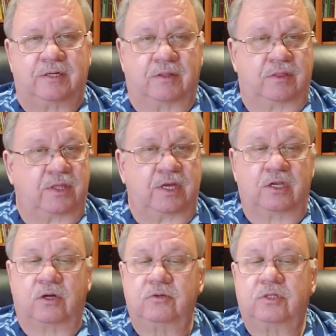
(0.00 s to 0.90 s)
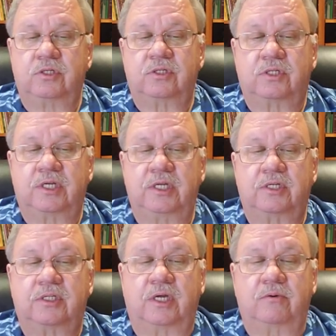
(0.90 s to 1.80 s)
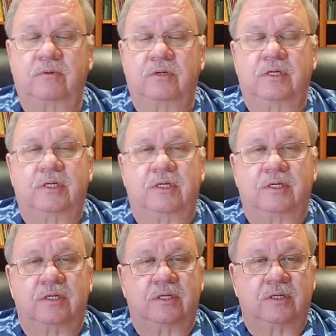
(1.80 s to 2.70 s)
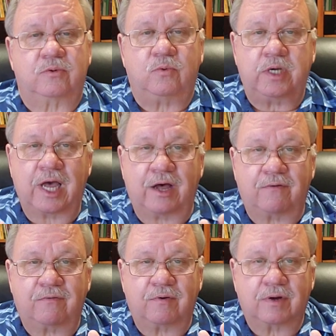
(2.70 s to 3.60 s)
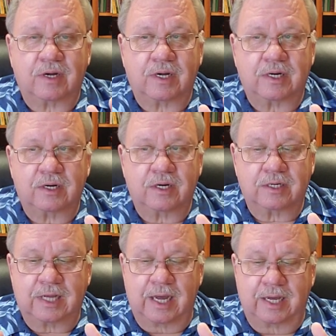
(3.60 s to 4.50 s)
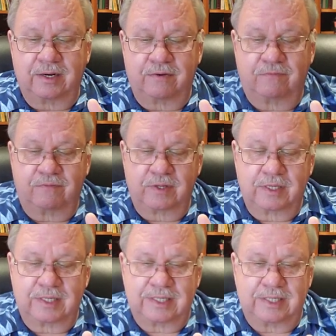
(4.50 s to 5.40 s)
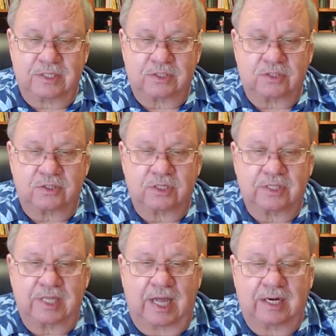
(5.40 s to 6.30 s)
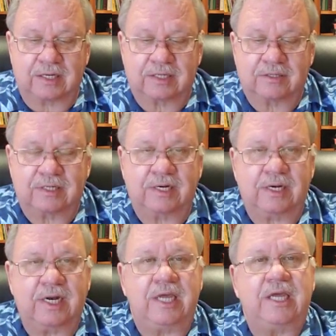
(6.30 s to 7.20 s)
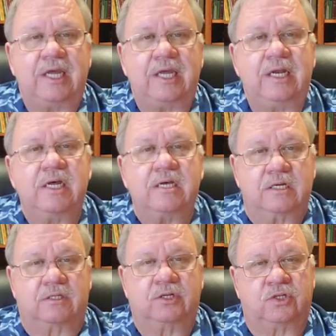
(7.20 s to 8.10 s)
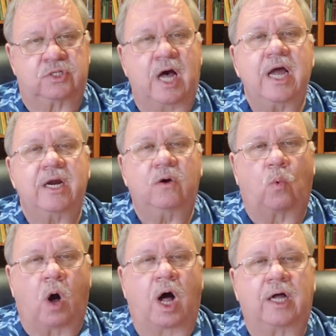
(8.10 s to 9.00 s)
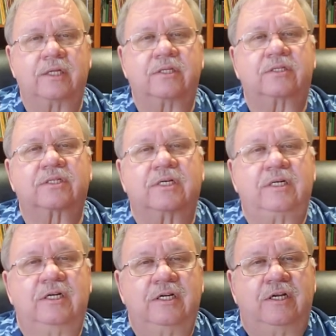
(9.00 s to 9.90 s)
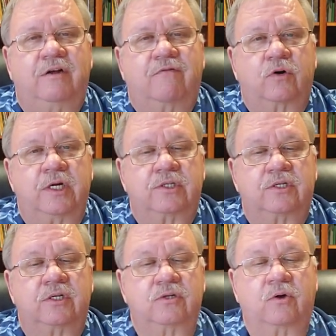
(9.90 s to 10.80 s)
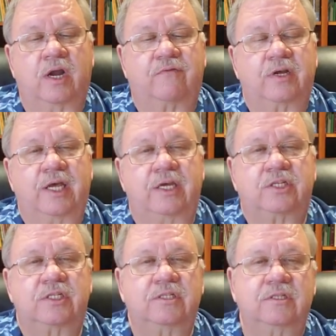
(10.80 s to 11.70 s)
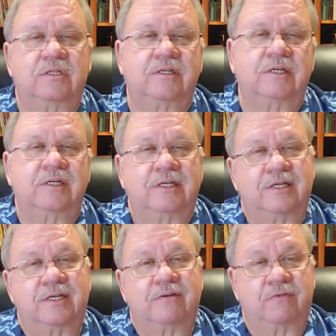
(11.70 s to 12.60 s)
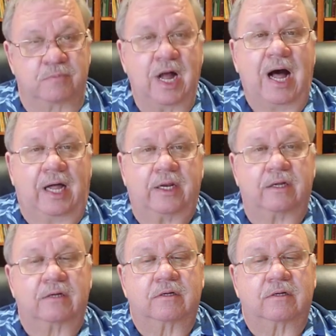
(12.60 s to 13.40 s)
And theologians teach that we have kind of inserted that need, desire, want for instant gratification from God.